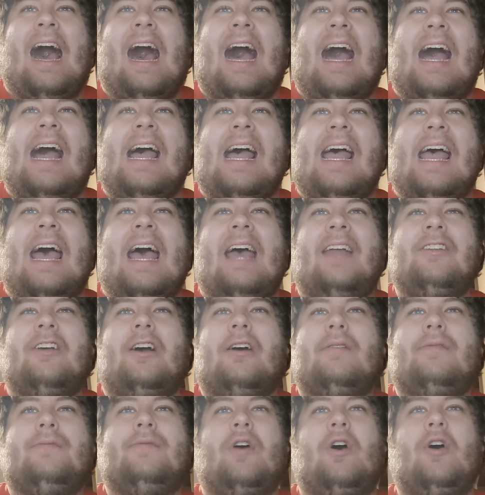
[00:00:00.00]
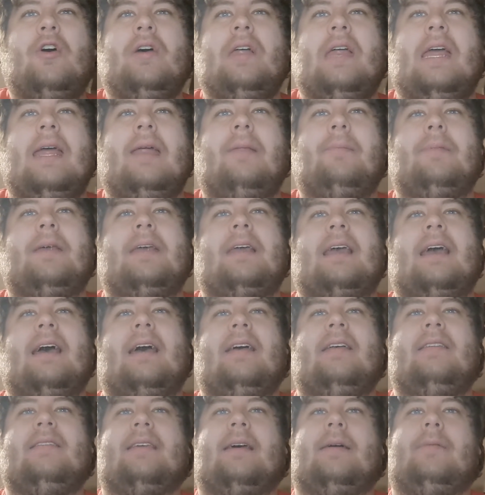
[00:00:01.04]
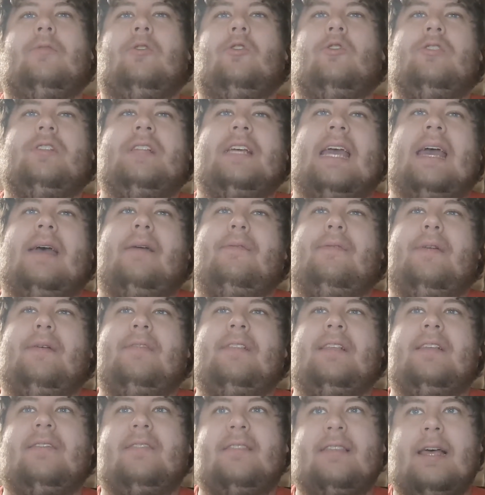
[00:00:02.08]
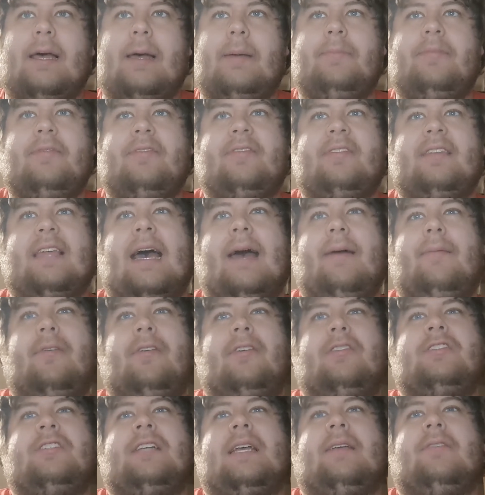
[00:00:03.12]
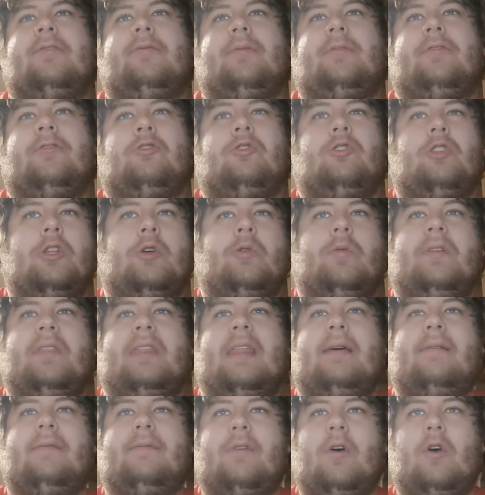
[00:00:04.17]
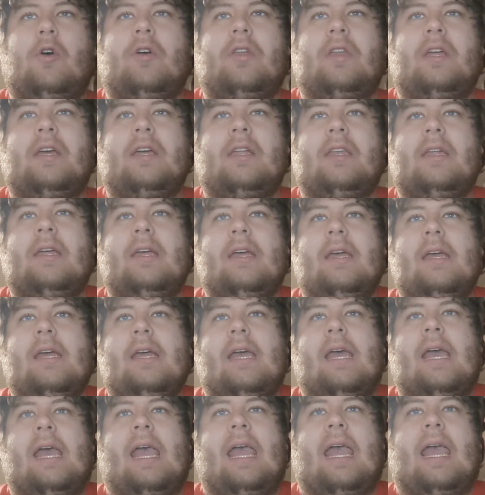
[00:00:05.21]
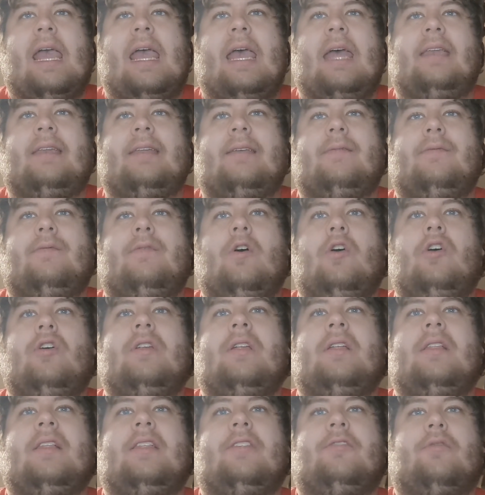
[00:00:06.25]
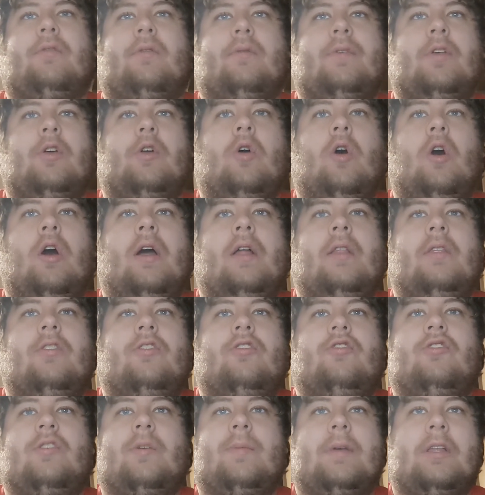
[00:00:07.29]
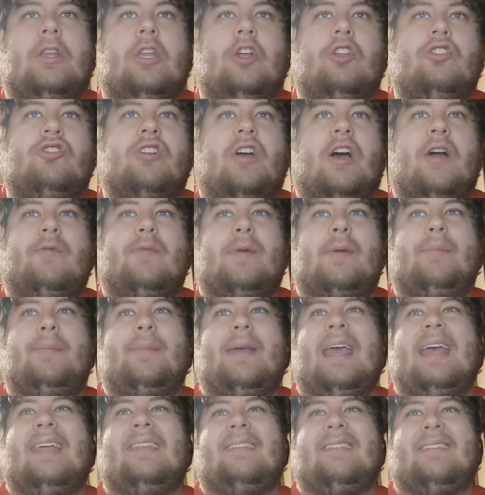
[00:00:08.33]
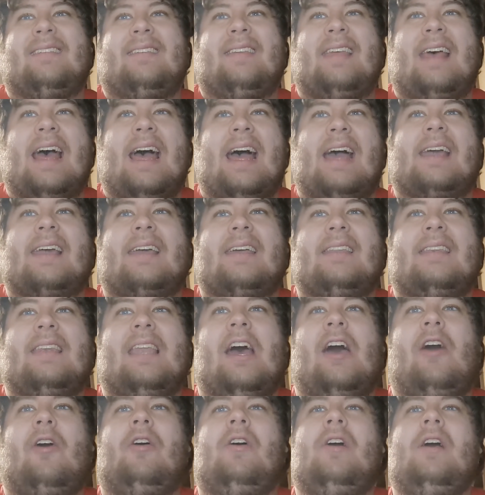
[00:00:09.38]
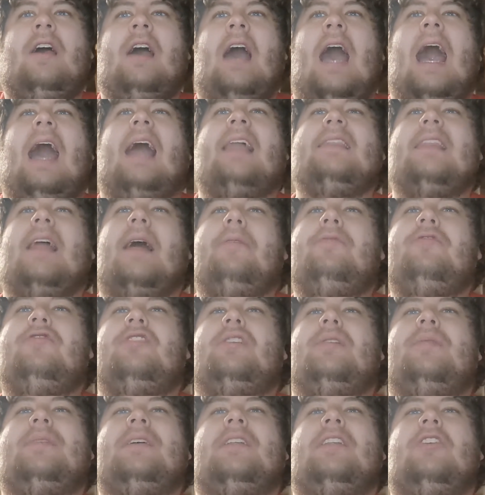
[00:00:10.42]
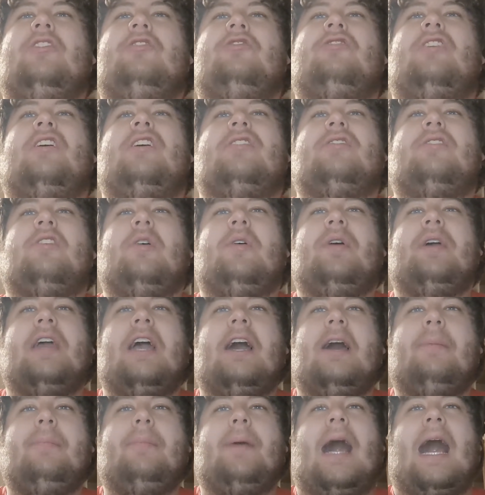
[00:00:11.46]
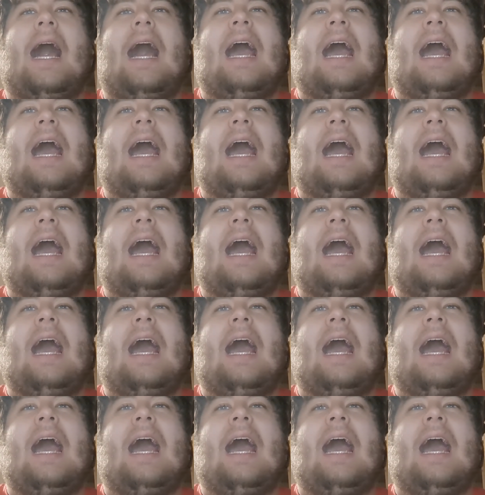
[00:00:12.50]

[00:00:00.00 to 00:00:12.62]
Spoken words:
I had y'all vote, and because I'm only at 50 subs, Timer Change was the only one that voted, and he voted this review on Jimmy Neutron when Pants Attack. Now, I loved Jimmy Neutron growing up.